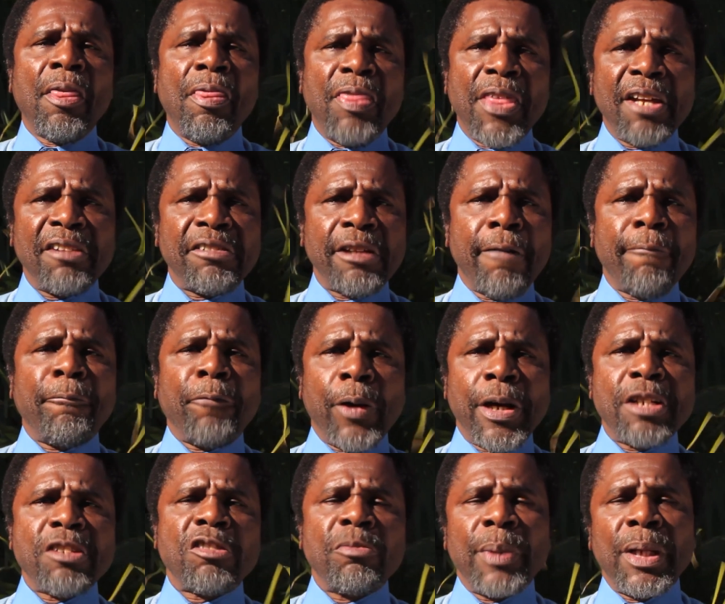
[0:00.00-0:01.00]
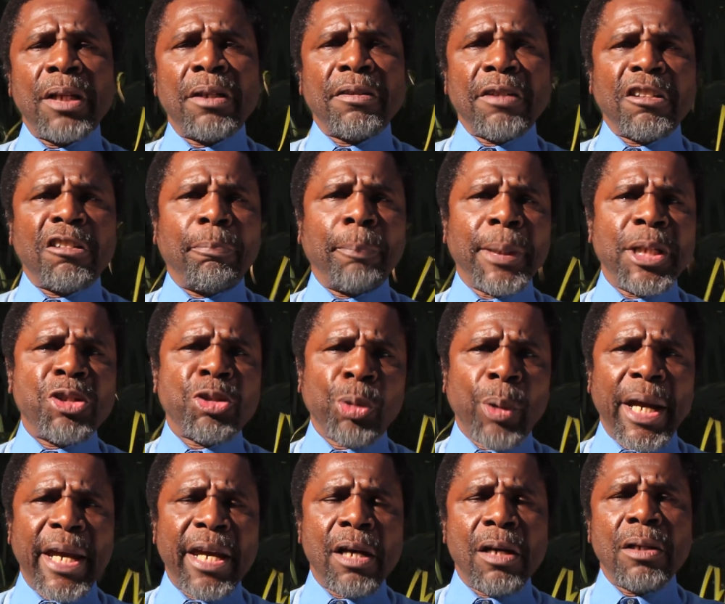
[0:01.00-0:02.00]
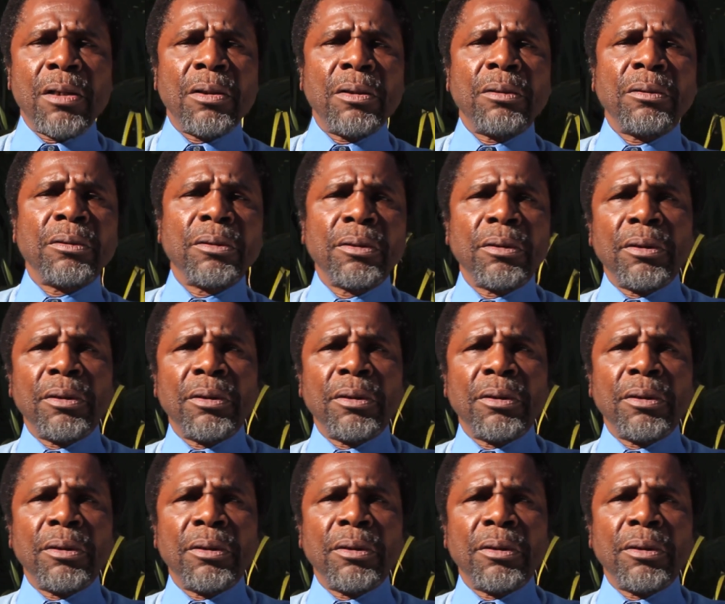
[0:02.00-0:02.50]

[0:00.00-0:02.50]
This infringement, this betrayal,